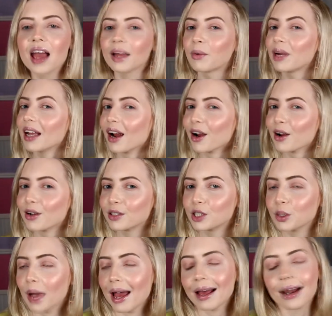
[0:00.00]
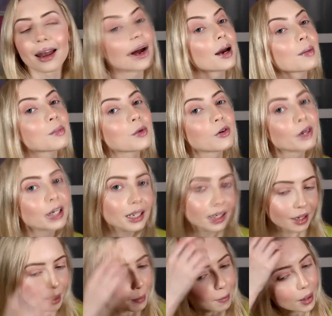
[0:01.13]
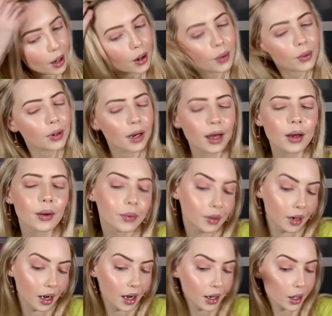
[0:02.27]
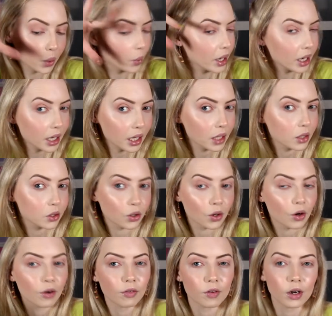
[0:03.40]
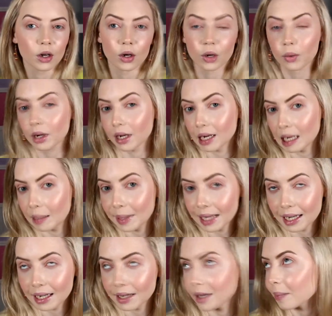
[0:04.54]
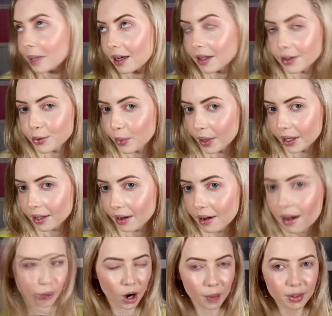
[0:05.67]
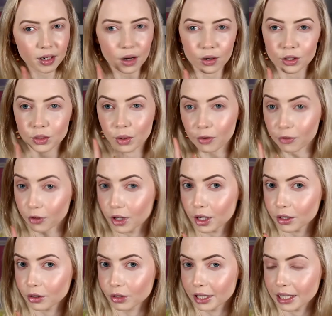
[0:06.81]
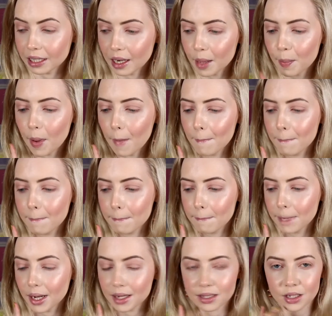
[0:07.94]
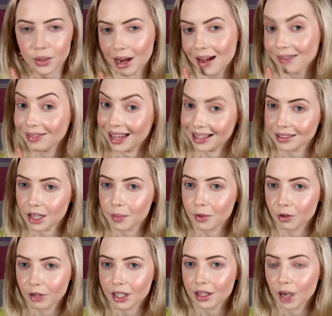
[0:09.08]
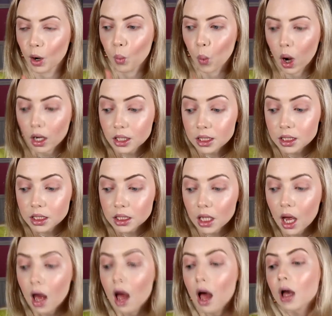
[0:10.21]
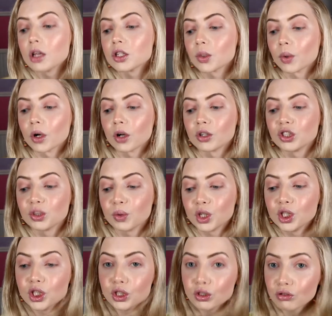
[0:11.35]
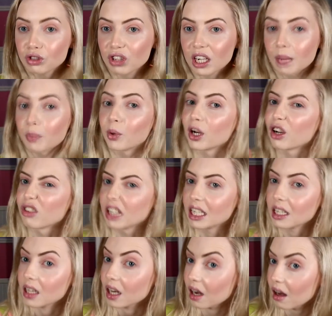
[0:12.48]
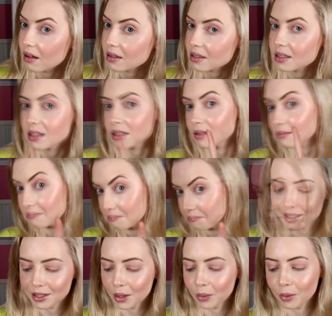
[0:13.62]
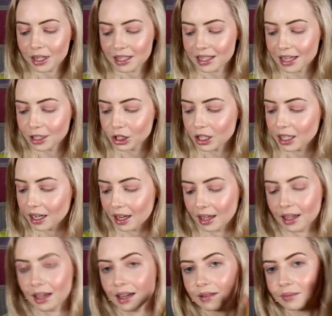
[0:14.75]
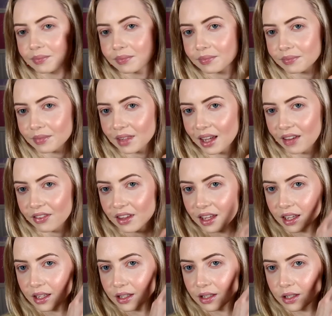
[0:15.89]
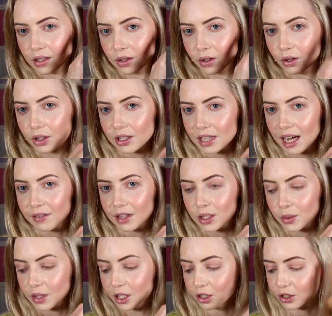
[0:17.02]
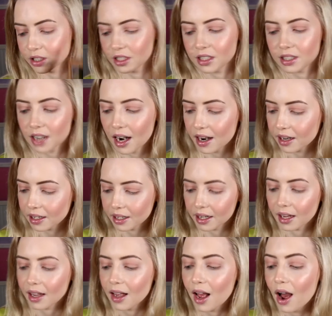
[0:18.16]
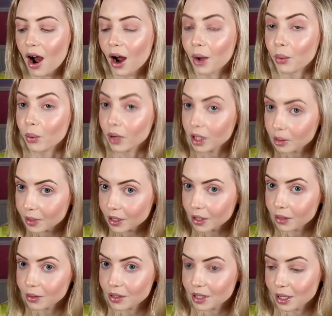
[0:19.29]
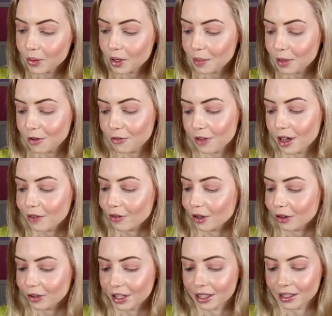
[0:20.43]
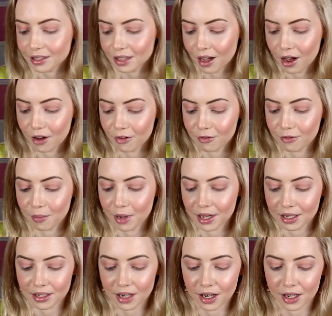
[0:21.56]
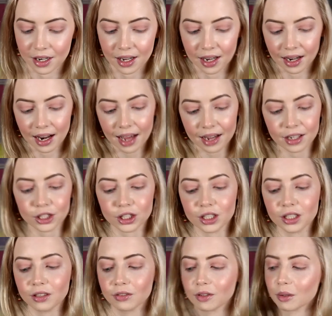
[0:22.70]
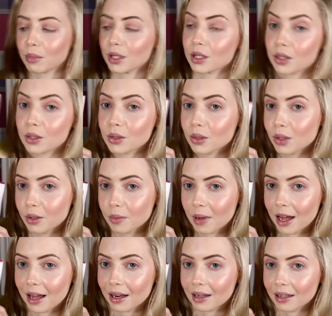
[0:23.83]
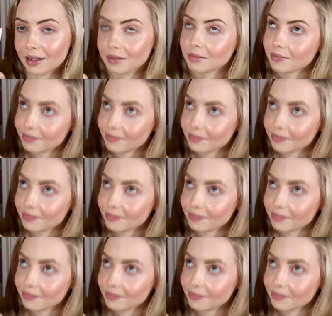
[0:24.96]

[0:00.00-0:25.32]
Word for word: We are going to do a lime green, blown out, kind of wingy sort of look with a little bit of glitter because why not? Probably not going to do a full on green lip because I don't have that type of green that I want. So we're going to do a neutral lip with a green gloss. So essentially like these colors. I have this one here just to darken it. I will be using one of my favorite greens of my entire collection from my Zulu palette.